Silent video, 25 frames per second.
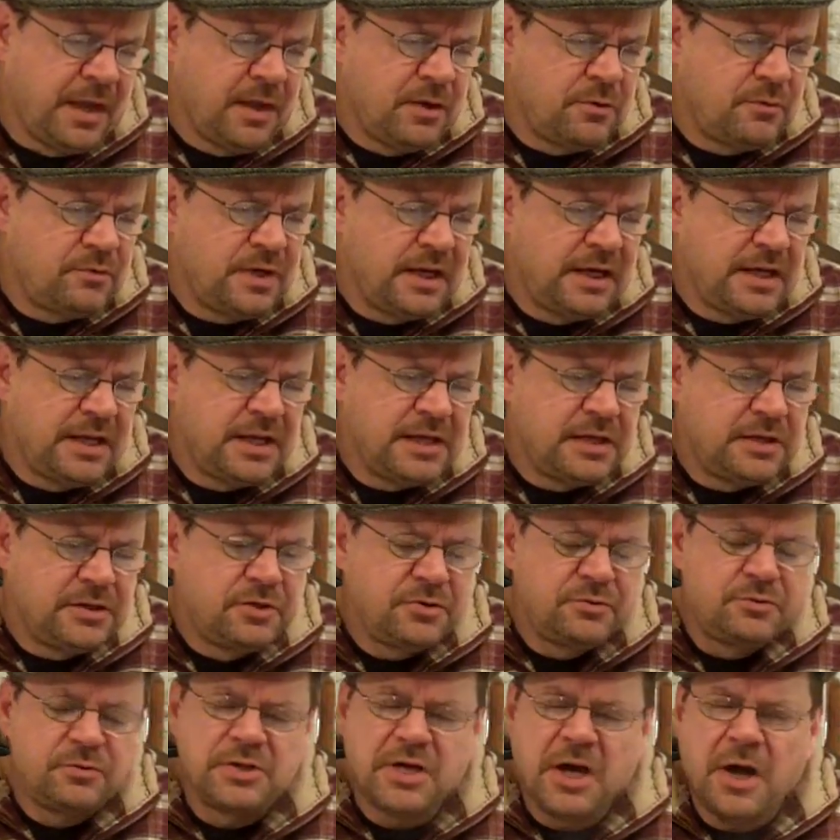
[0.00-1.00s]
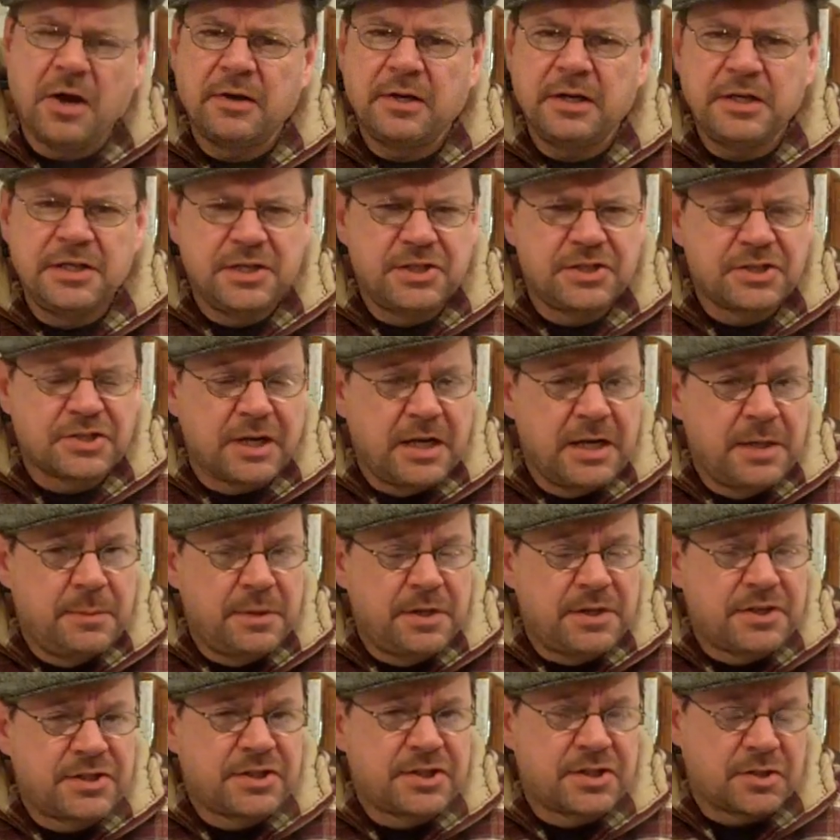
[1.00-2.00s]
it really, you could hardly
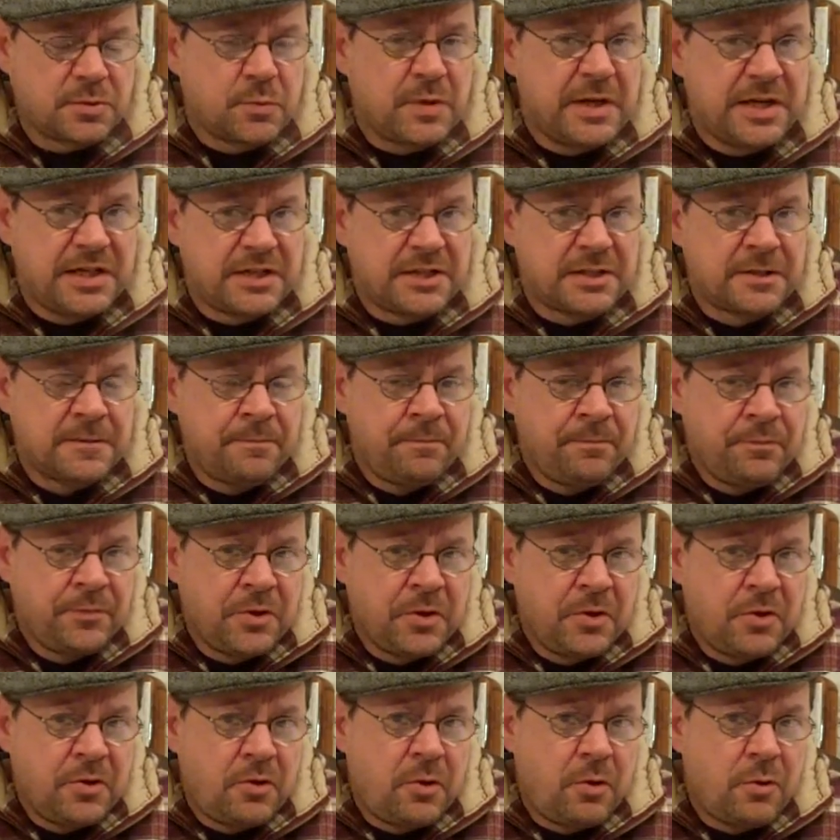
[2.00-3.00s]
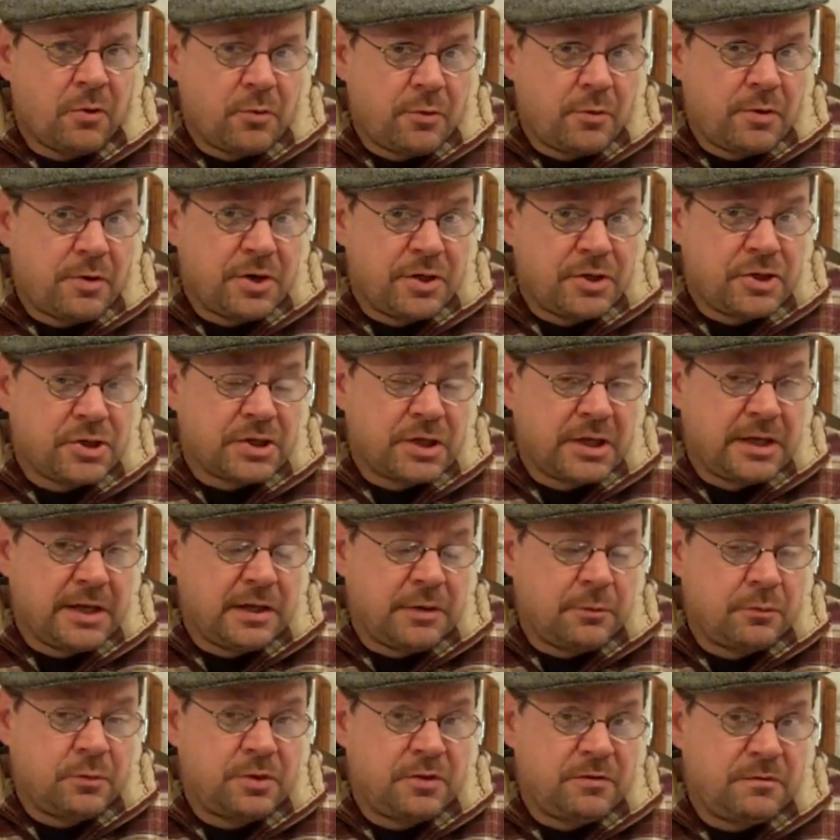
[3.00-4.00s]
describe it as sweet, although
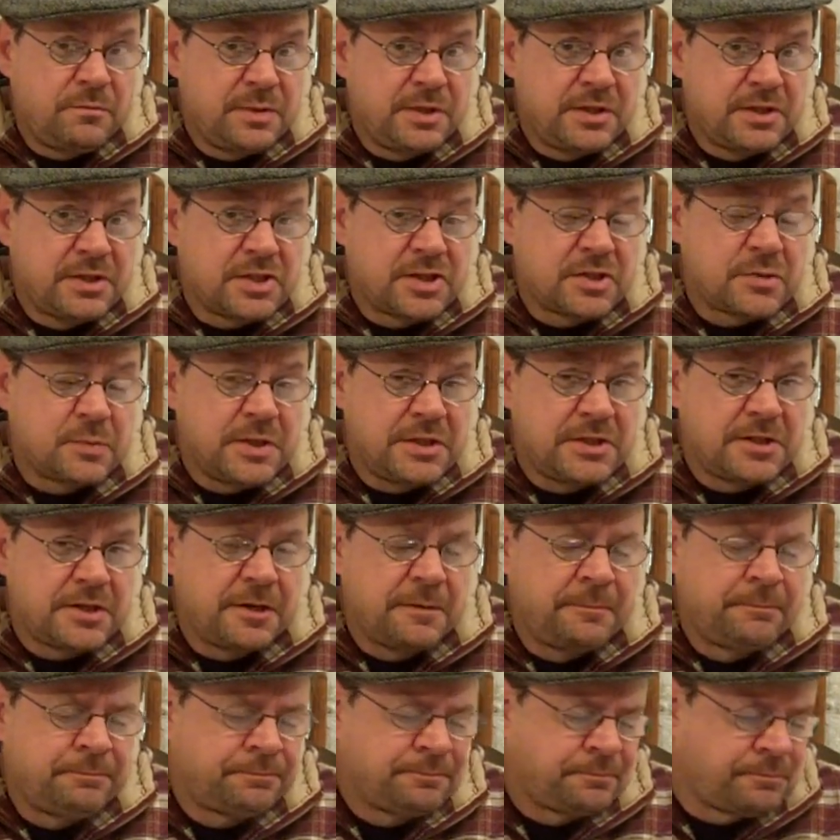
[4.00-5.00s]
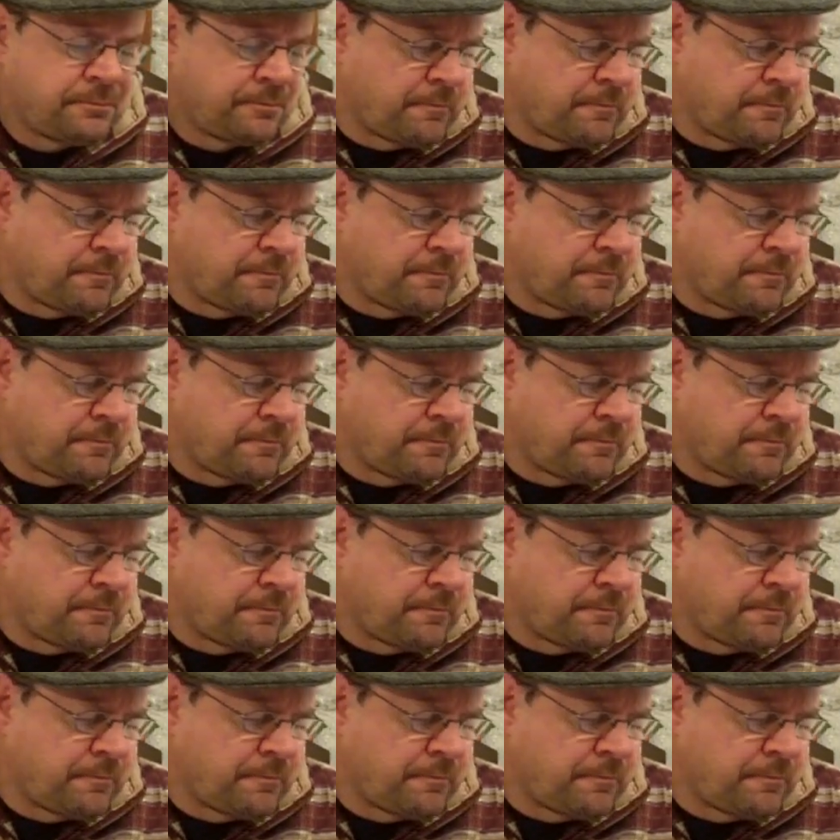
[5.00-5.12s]
originally it would have been sweeter.